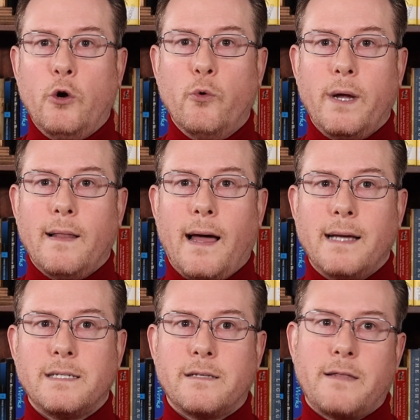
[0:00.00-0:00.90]
who
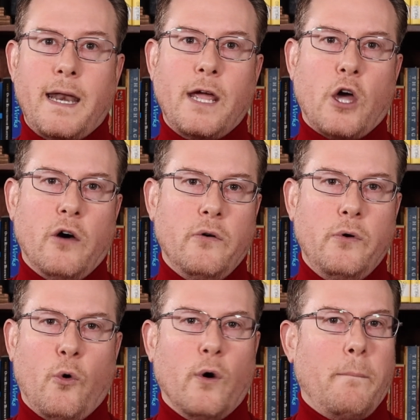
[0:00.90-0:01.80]
realized that a
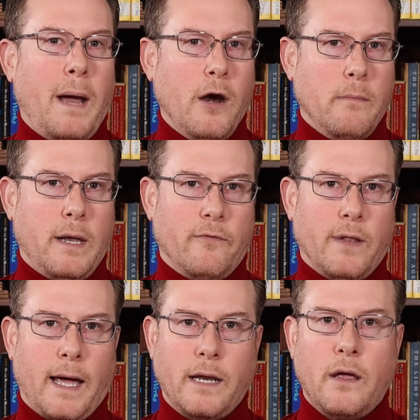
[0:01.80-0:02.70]
cone or a pyramid
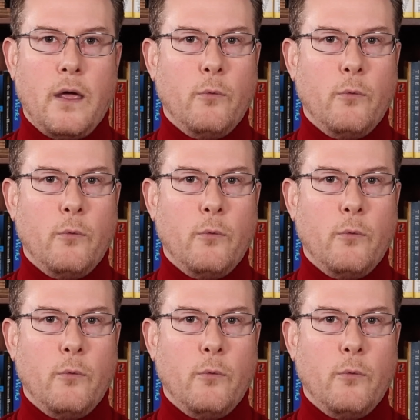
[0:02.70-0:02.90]
of light